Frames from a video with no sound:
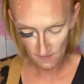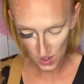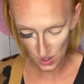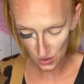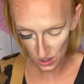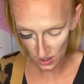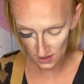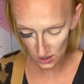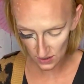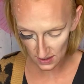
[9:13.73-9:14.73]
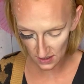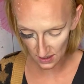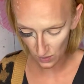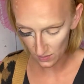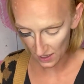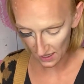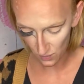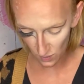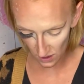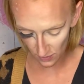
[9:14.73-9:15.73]
You could also use the liquid pen,
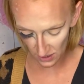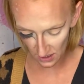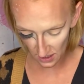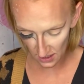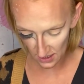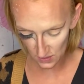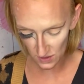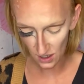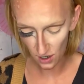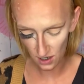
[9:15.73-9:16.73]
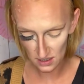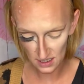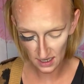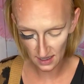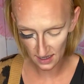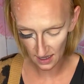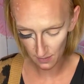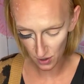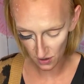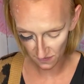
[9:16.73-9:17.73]
would work pretty good. It's really hard to get like that
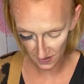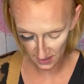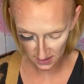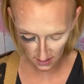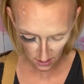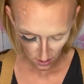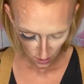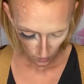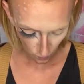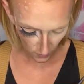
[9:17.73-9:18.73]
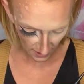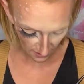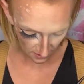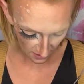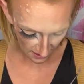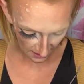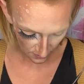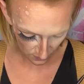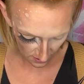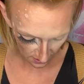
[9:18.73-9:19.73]
perfect wing line
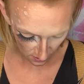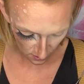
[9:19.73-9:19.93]
with like our